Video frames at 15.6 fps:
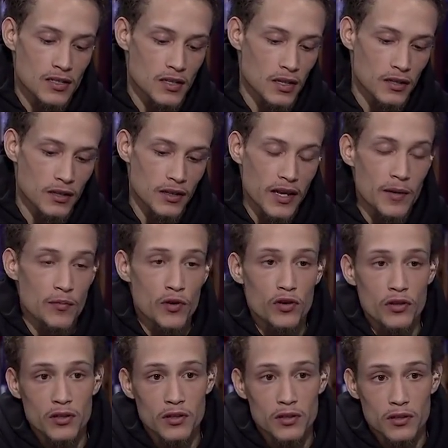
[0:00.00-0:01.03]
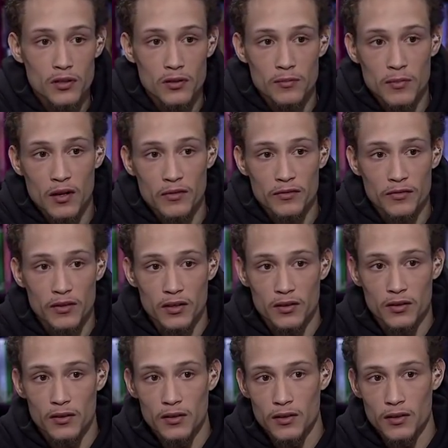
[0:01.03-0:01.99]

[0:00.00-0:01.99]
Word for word: that they murdered my friend,